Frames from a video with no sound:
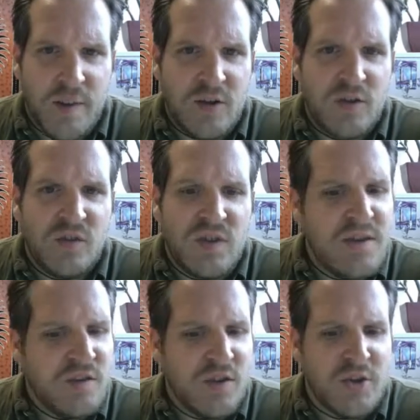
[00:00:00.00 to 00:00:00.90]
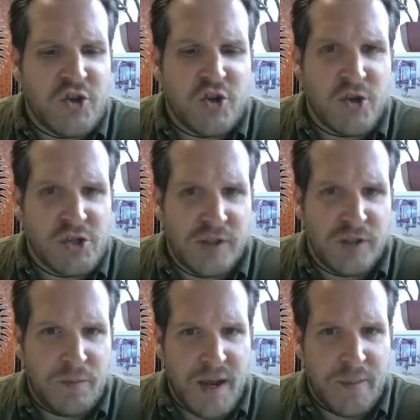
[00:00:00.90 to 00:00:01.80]
and you see this in the
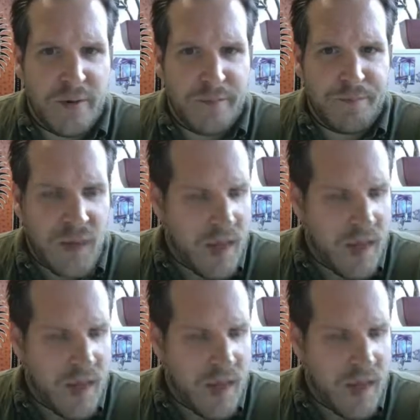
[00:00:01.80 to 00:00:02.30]
Churchland paper,